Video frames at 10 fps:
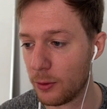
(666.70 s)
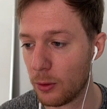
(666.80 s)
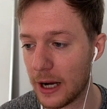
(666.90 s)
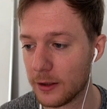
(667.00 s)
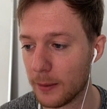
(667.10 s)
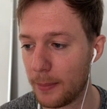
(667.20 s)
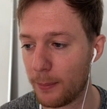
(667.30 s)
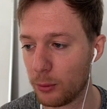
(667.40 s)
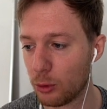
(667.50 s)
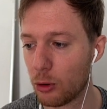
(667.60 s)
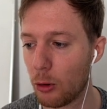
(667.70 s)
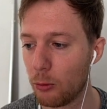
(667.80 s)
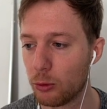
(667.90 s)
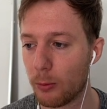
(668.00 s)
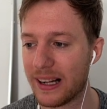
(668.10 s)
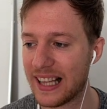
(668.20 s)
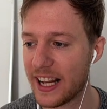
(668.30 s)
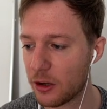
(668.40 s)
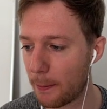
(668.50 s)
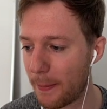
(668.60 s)
hundred people to go to my
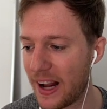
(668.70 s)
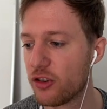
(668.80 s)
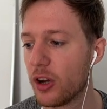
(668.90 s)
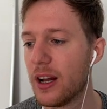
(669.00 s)
thank you page.